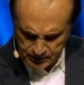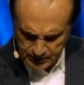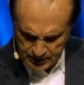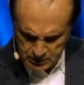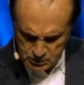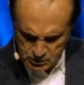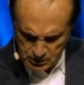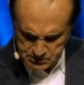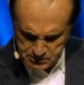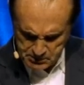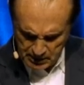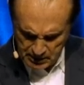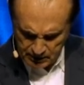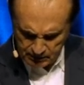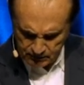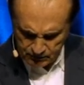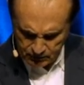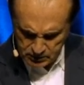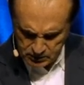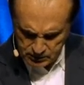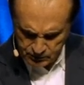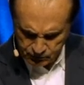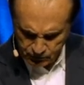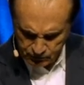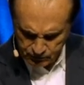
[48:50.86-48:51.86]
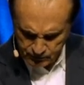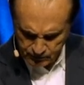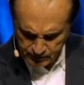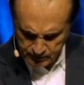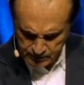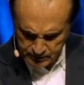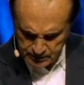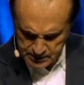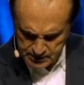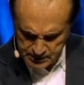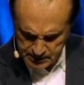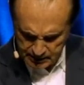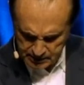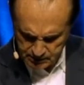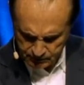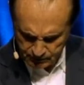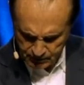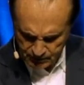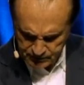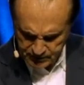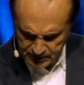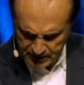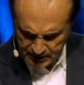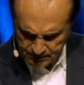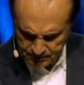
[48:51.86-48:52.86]
Then he drops down to verse
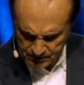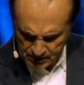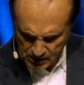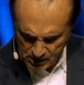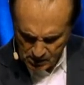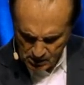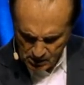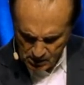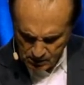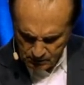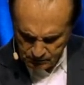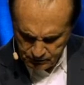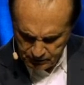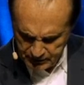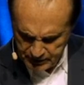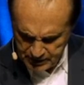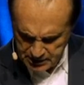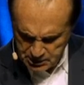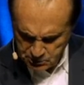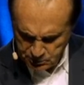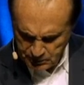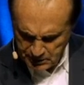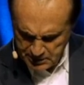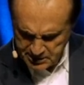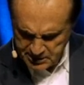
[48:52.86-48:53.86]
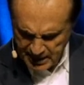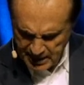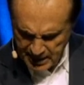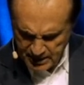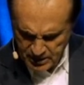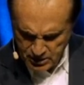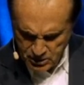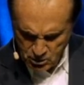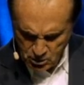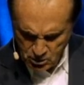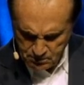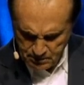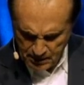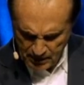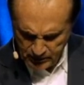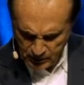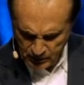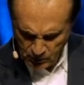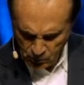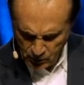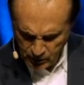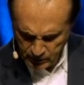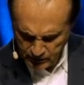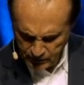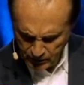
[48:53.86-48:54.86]
15. For this we say to you by
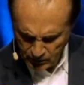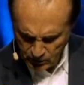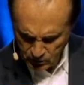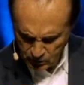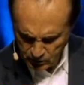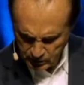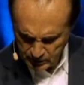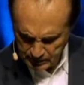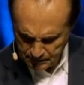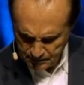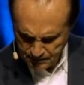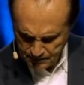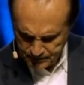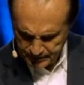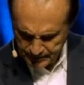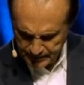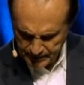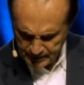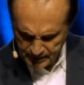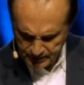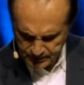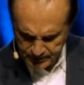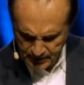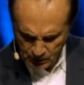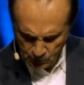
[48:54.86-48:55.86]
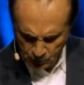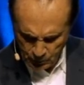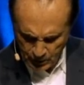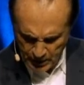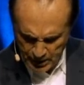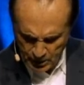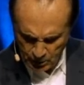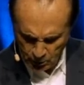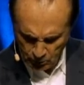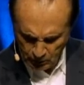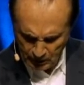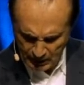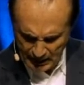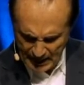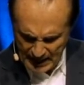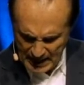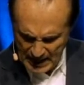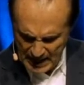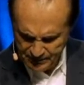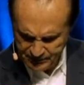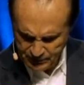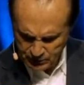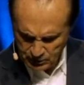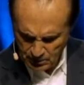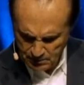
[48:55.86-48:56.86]
the word of the Lord, that we who are
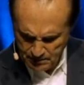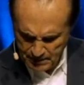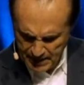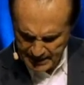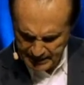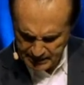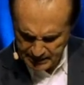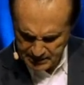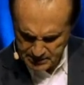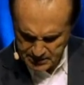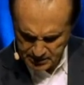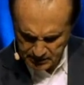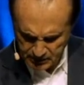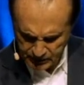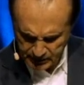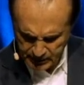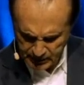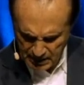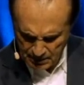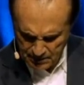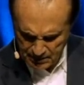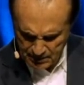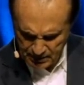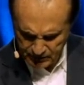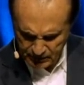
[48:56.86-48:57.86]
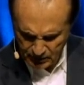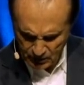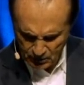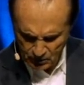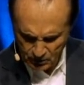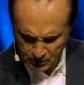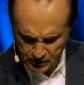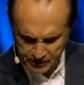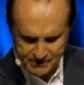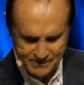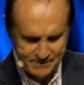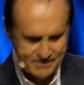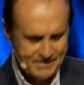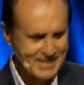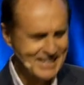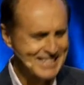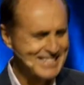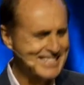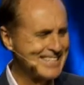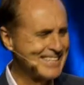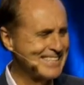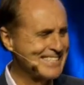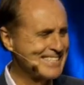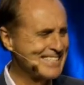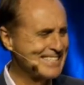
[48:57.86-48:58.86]
alive and remain until the coming of the Lord,
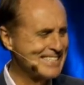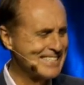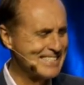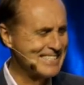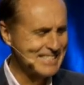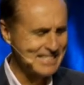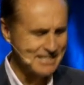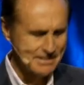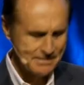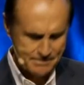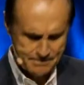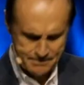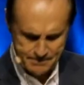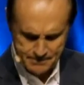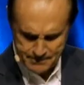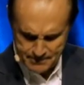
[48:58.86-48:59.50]
that's essence,